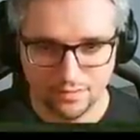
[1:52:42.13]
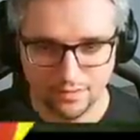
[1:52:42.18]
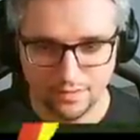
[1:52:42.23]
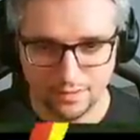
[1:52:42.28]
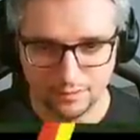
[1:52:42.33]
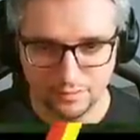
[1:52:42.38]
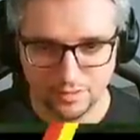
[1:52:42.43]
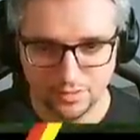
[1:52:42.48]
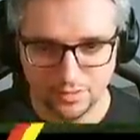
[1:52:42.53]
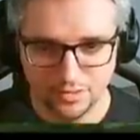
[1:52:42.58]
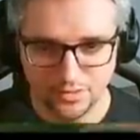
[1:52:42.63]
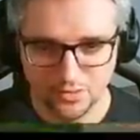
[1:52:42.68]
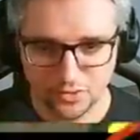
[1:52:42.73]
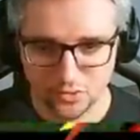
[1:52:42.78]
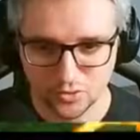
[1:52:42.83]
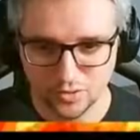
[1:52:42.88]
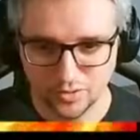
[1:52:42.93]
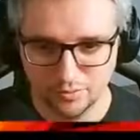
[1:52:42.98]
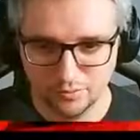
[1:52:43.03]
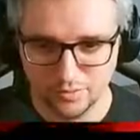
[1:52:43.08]
Yeah, I'm gonna
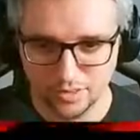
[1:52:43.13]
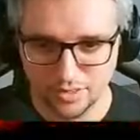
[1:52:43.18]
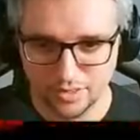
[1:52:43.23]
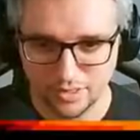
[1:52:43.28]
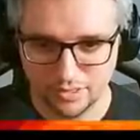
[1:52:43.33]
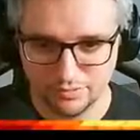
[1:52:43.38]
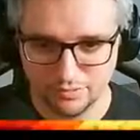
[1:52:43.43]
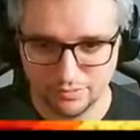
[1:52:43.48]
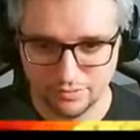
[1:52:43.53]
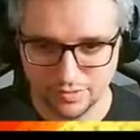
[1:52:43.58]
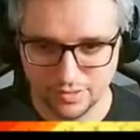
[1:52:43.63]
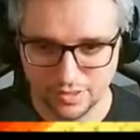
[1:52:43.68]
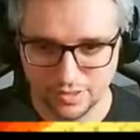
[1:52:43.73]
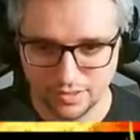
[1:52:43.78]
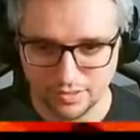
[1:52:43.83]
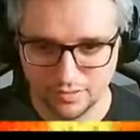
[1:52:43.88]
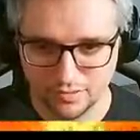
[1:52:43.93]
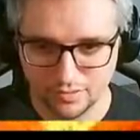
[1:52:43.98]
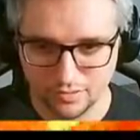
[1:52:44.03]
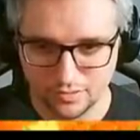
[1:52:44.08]
stream
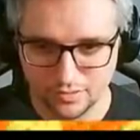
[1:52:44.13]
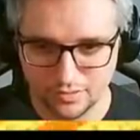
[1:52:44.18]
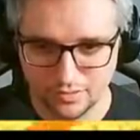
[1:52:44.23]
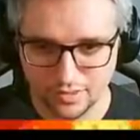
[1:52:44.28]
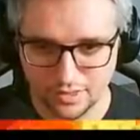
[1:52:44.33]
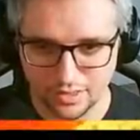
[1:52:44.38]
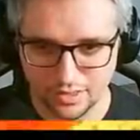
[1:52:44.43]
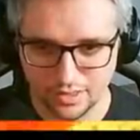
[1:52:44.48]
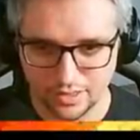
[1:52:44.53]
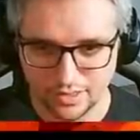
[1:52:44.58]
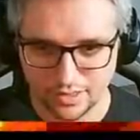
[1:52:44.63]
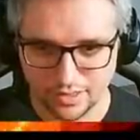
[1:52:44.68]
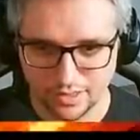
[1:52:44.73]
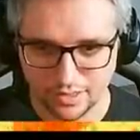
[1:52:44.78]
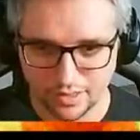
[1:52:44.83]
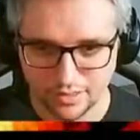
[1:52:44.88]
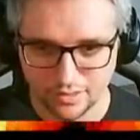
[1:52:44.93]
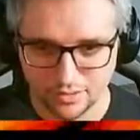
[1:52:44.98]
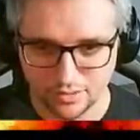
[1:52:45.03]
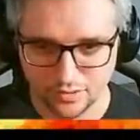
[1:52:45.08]
every day I
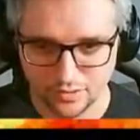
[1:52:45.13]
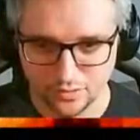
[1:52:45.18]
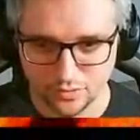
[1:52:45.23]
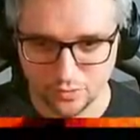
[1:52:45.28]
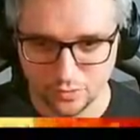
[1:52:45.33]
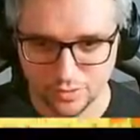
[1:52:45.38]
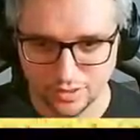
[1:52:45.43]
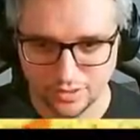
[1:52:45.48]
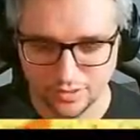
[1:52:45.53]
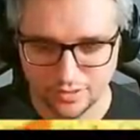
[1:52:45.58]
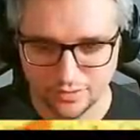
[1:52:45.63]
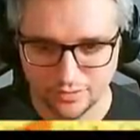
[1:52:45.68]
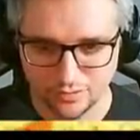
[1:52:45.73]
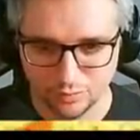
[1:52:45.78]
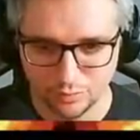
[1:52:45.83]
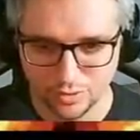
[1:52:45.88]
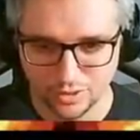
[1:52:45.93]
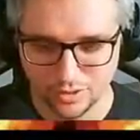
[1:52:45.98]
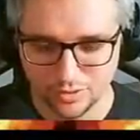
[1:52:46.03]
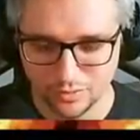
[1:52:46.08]
can because doing
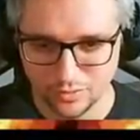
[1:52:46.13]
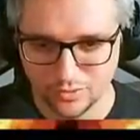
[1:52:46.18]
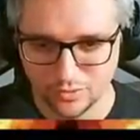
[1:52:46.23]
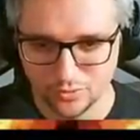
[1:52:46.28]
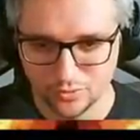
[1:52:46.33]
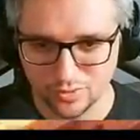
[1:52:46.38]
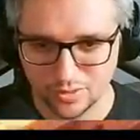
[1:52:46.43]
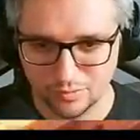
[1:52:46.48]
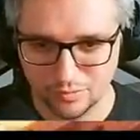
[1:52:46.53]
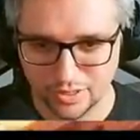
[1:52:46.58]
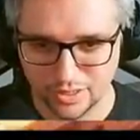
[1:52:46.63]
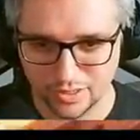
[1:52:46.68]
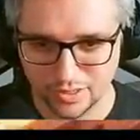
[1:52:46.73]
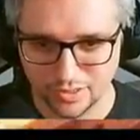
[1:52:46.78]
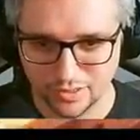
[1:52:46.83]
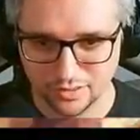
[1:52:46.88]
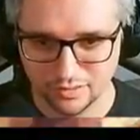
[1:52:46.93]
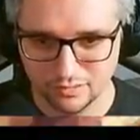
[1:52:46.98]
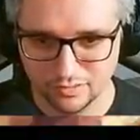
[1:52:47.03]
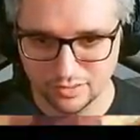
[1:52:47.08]
this without
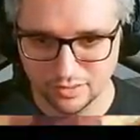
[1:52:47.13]
streaming,